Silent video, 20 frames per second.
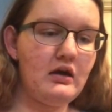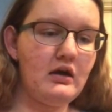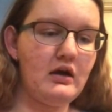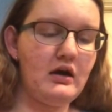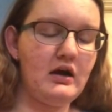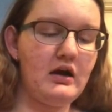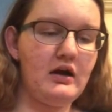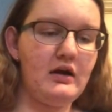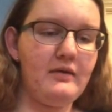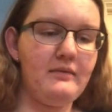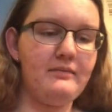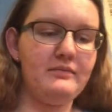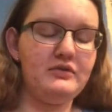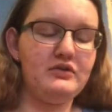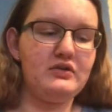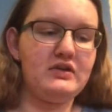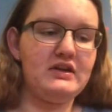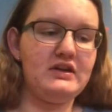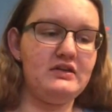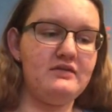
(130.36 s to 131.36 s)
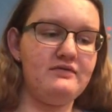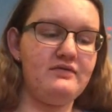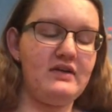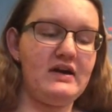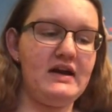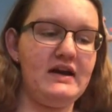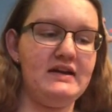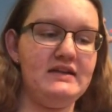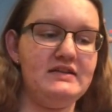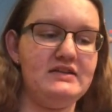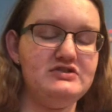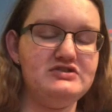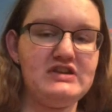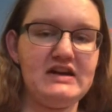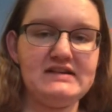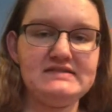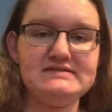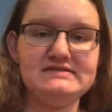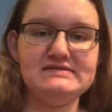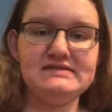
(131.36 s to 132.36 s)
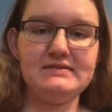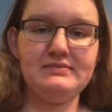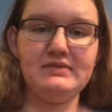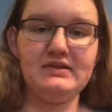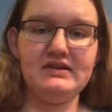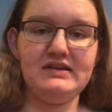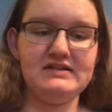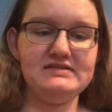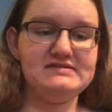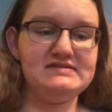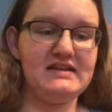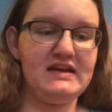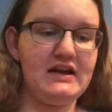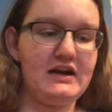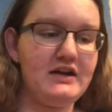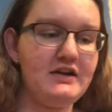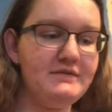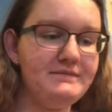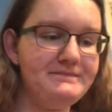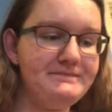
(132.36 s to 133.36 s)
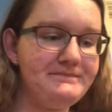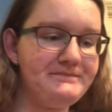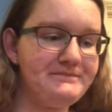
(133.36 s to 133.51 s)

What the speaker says: You can find the Jackson's chameleons there.